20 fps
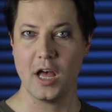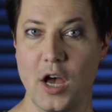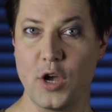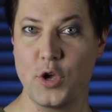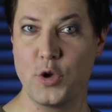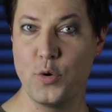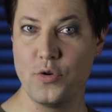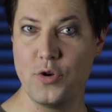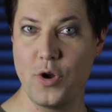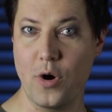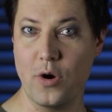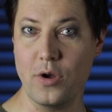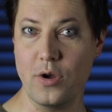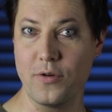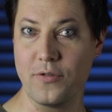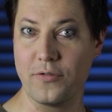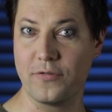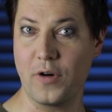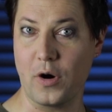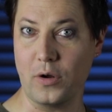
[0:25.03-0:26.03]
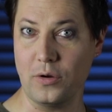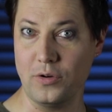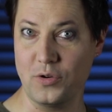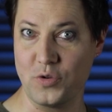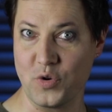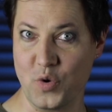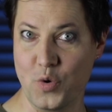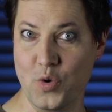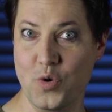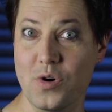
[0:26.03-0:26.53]
You know you want
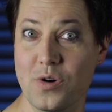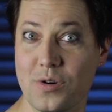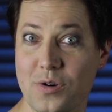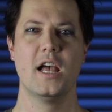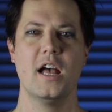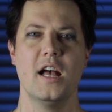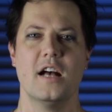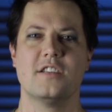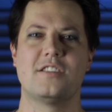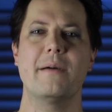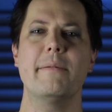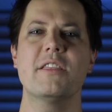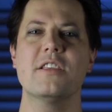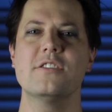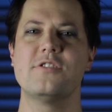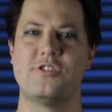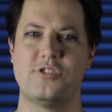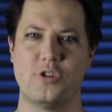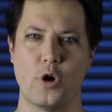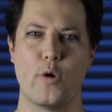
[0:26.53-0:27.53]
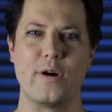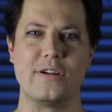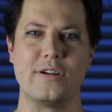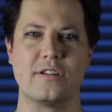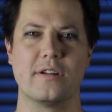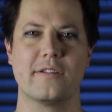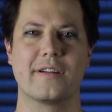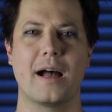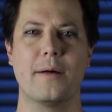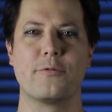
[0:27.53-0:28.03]
to. Some of the stories that
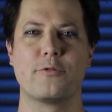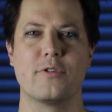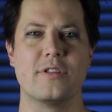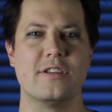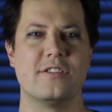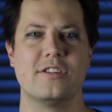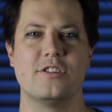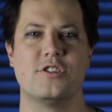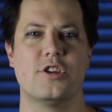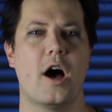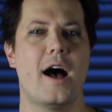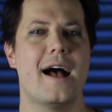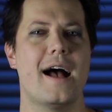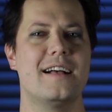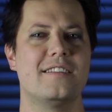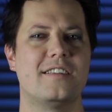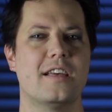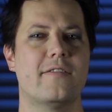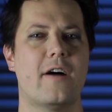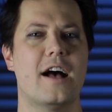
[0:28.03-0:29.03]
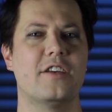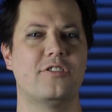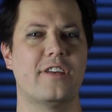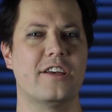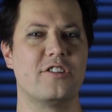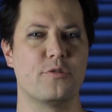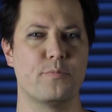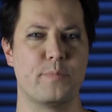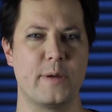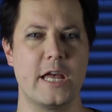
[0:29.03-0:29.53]
have come through this entire
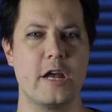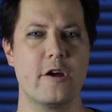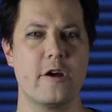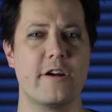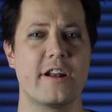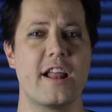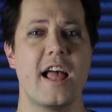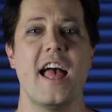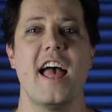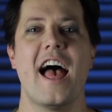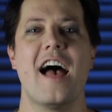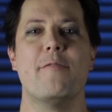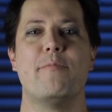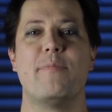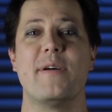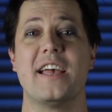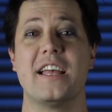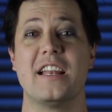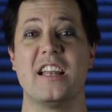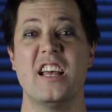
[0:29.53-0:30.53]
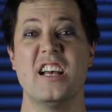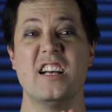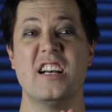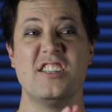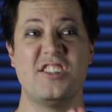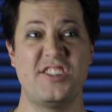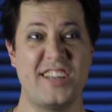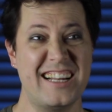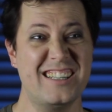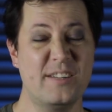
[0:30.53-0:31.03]
self-isolation period have been
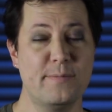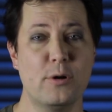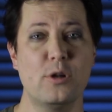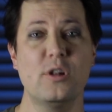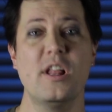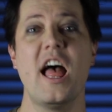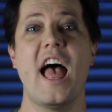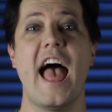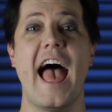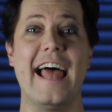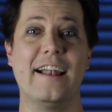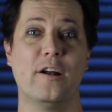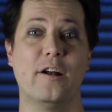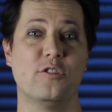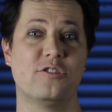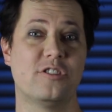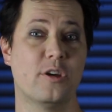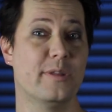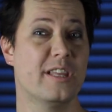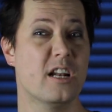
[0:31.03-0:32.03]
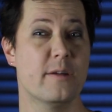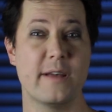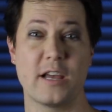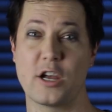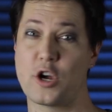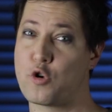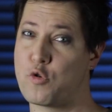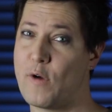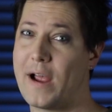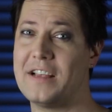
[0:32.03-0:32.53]
sensible and also a little bit
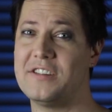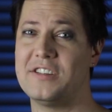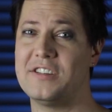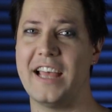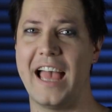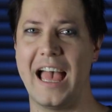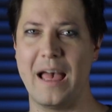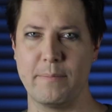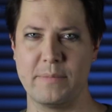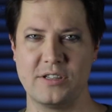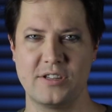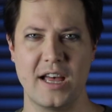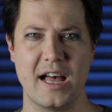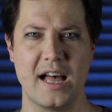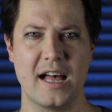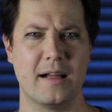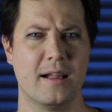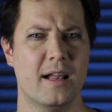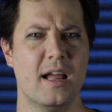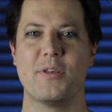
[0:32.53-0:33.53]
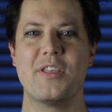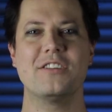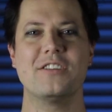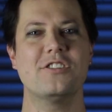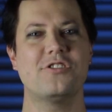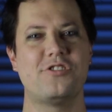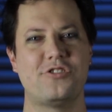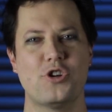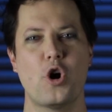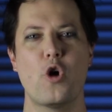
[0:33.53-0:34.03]
crazy and bizarre. But there's a
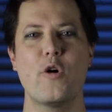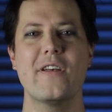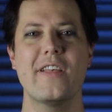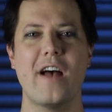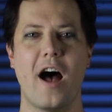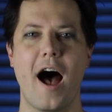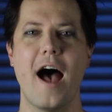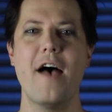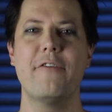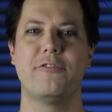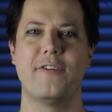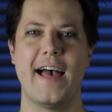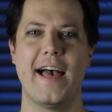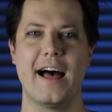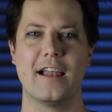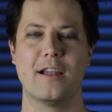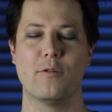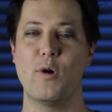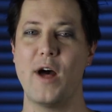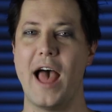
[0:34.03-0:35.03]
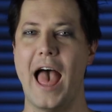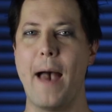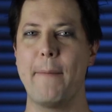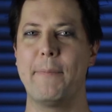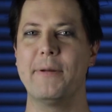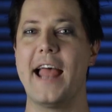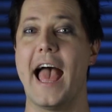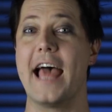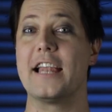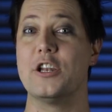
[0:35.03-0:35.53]
story that I found of what
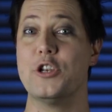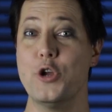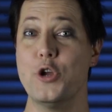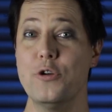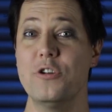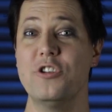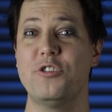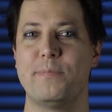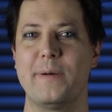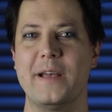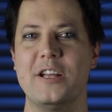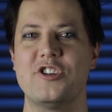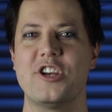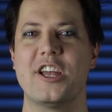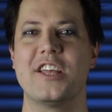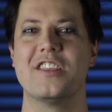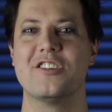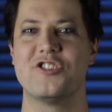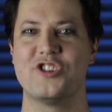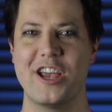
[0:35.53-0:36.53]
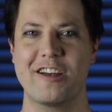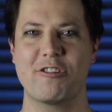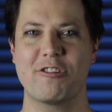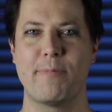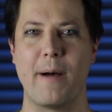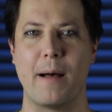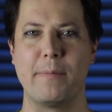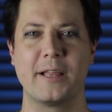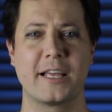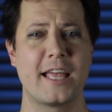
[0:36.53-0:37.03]
happened at a nudist beach in the Czech
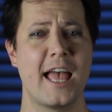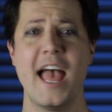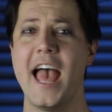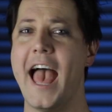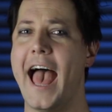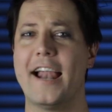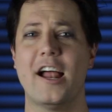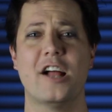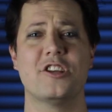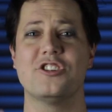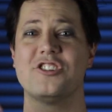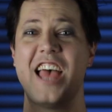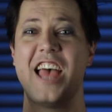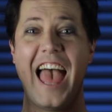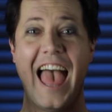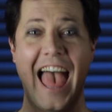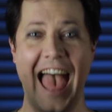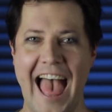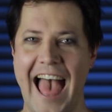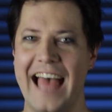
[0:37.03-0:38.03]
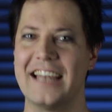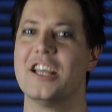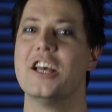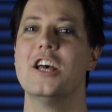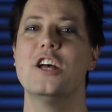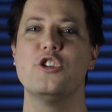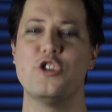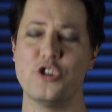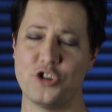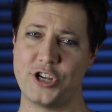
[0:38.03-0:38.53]
Republic, and I just had
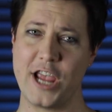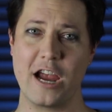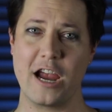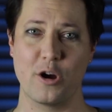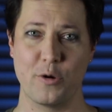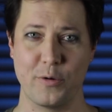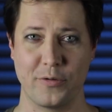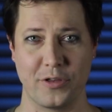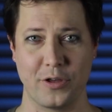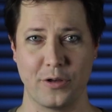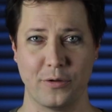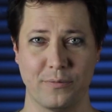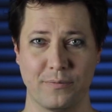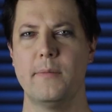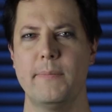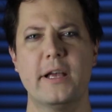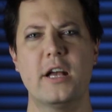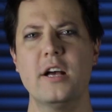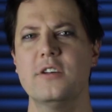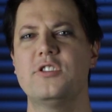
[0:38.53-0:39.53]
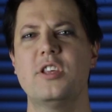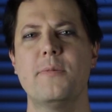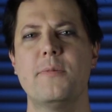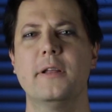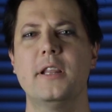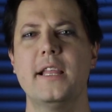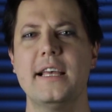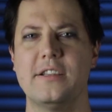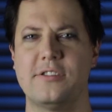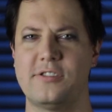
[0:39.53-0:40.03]
to share it with you. Because the
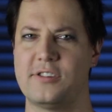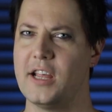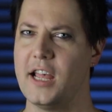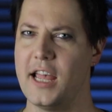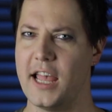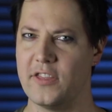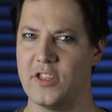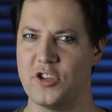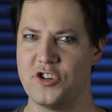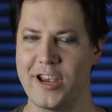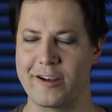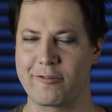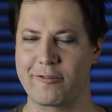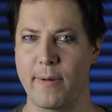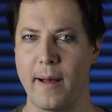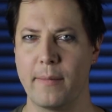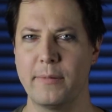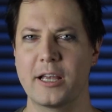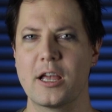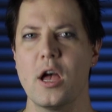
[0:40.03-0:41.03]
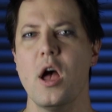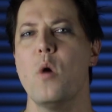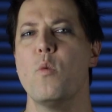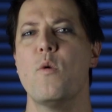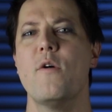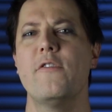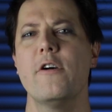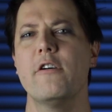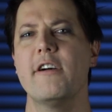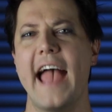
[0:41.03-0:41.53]
police in the Czech Republic were
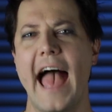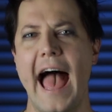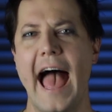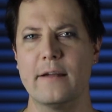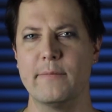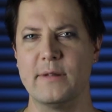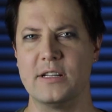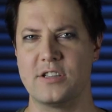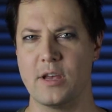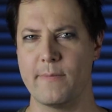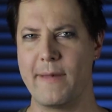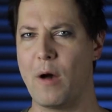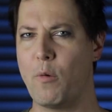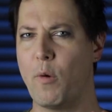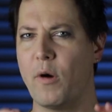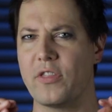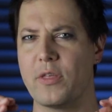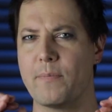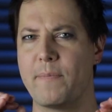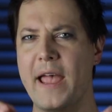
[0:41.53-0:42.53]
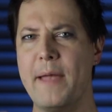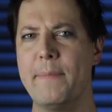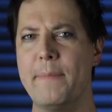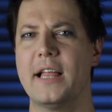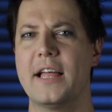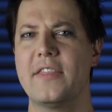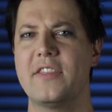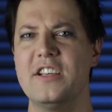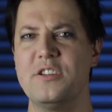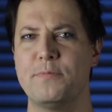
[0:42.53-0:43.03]
very adamant about what the people
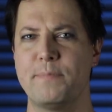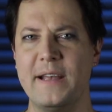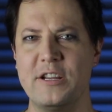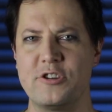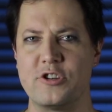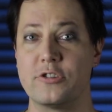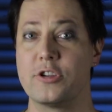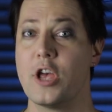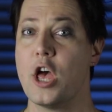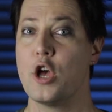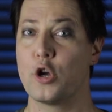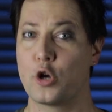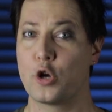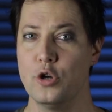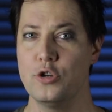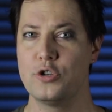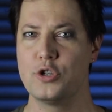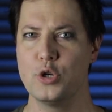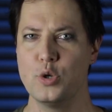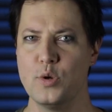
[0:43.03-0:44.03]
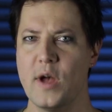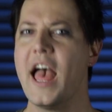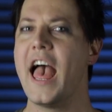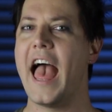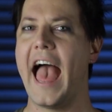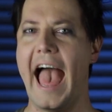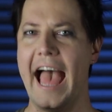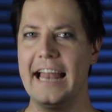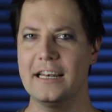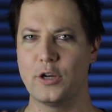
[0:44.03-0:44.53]
at these beaches could do
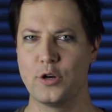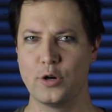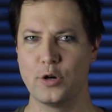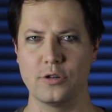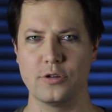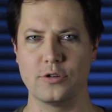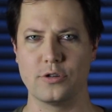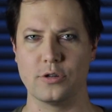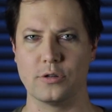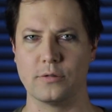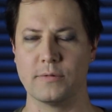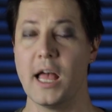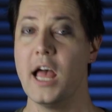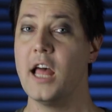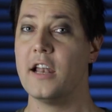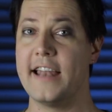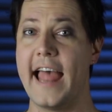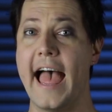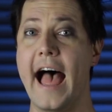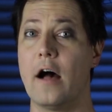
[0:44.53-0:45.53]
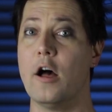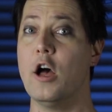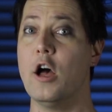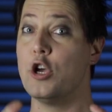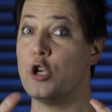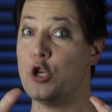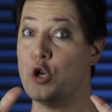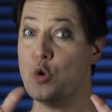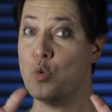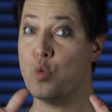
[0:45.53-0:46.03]
and couldn't do. Now,
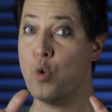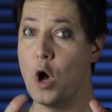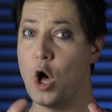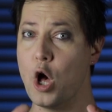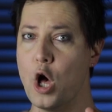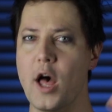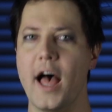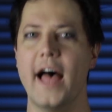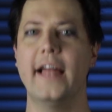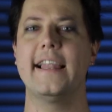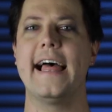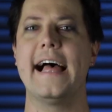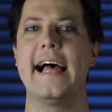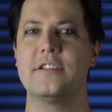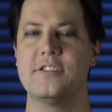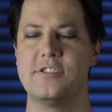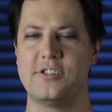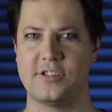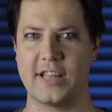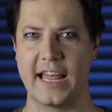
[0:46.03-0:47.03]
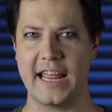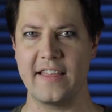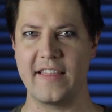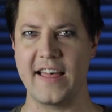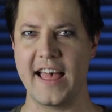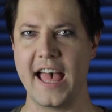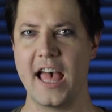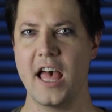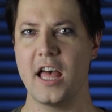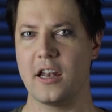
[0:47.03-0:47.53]
you were allowed to stay
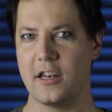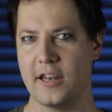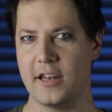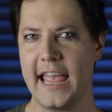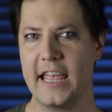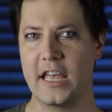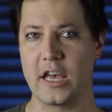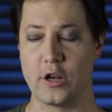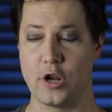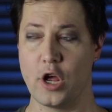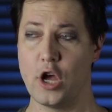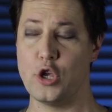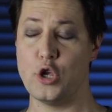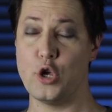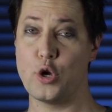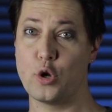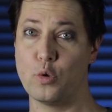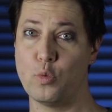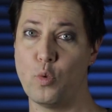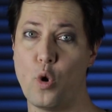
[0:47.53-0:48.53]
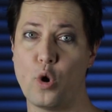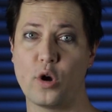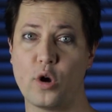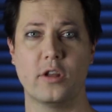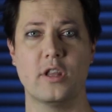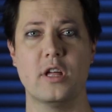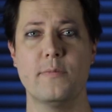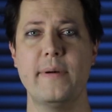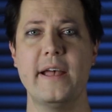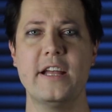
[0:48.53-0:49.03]
there naked. You could walk on
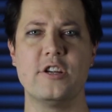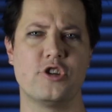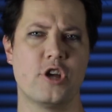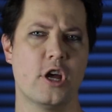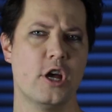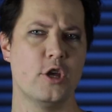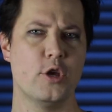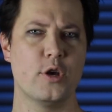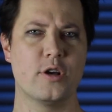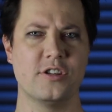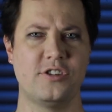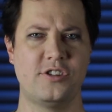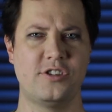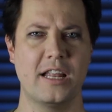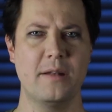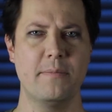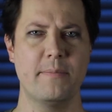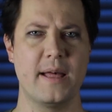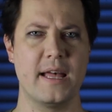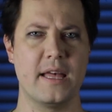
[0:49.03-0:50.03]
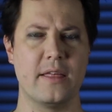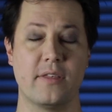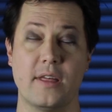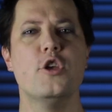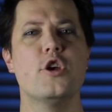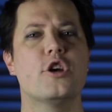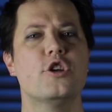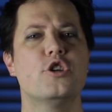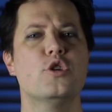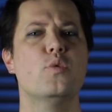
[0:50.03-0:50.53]
the beach, you could sunbathe,
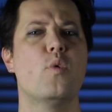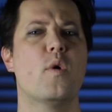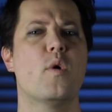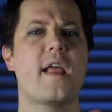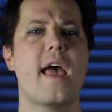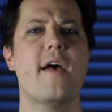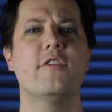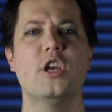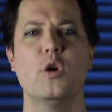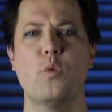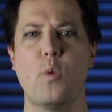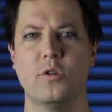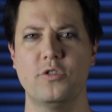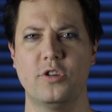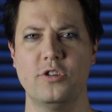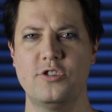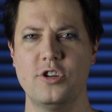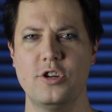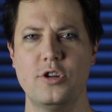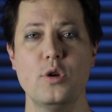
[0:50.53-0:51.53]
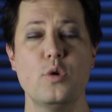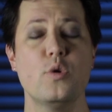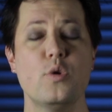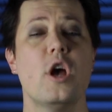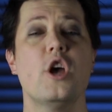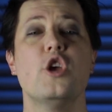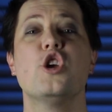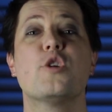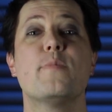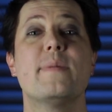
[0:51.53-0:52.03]
you could do whatever you wanted to do,
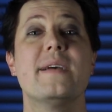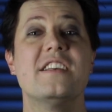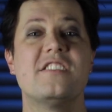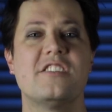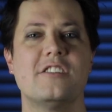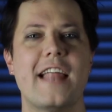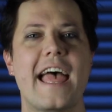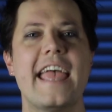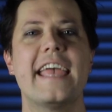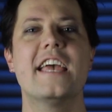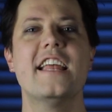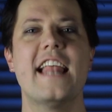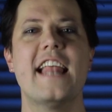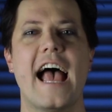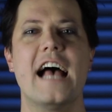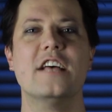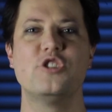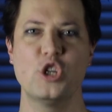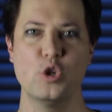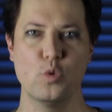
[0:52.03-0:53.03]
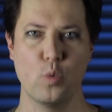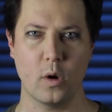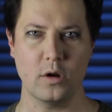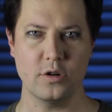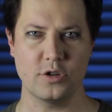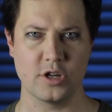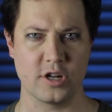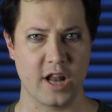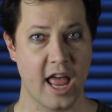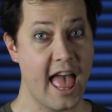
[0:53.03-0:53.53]
you could be as naked as you
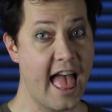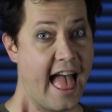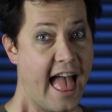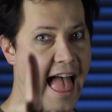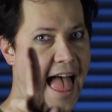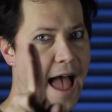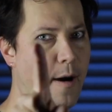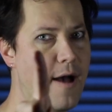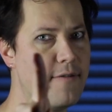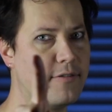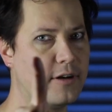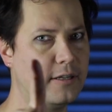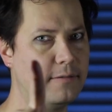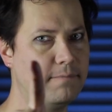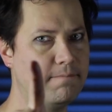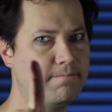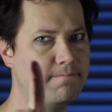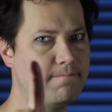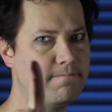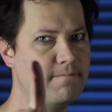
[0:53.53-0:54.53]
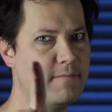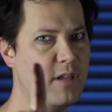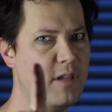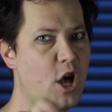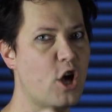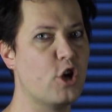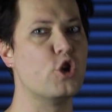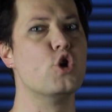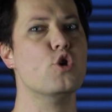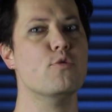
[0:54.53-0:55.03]
wanted. However,
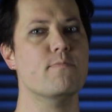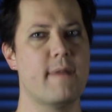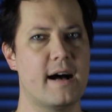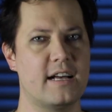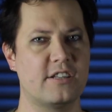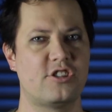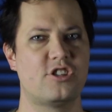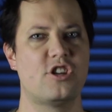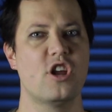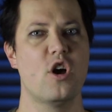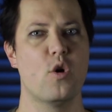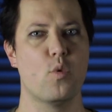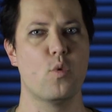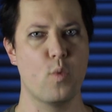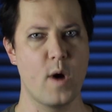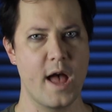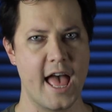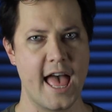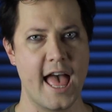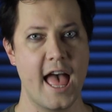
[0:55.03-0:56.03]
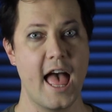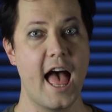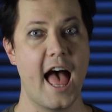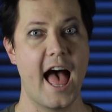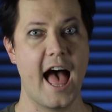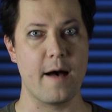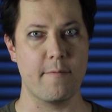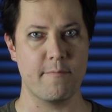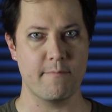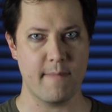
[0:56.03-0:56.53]
you must wear
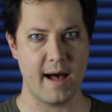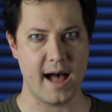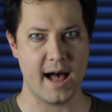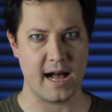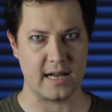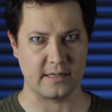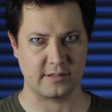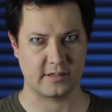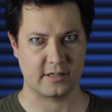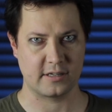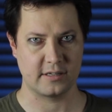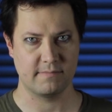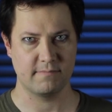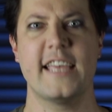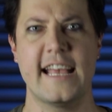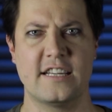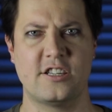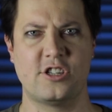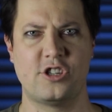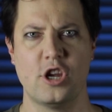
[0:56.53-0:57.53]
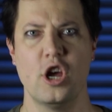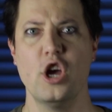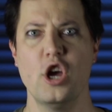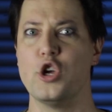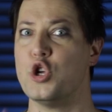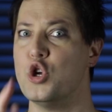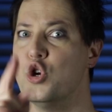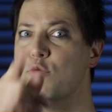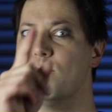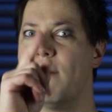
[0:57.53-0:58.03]
a mask. Yes,
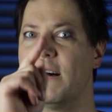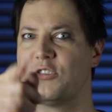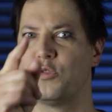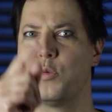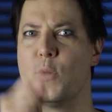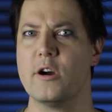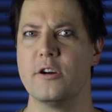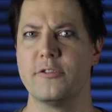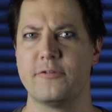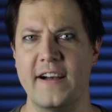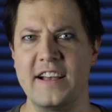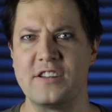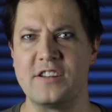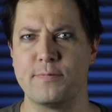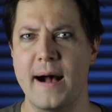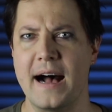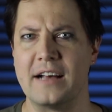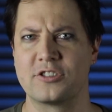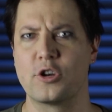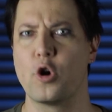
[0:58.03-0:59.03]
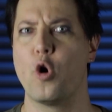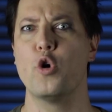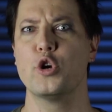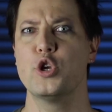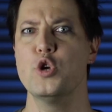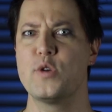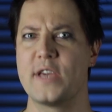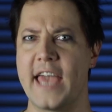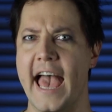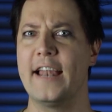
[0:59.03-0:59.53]
you must wear a face mask or
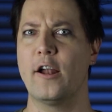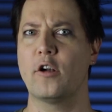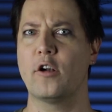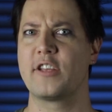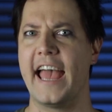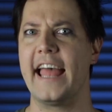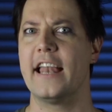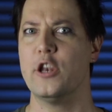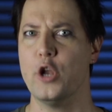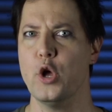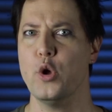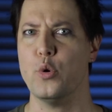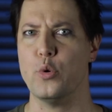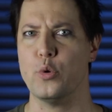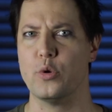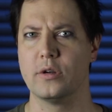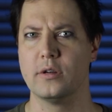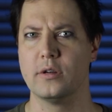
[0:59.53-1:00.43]
you cannot get nude.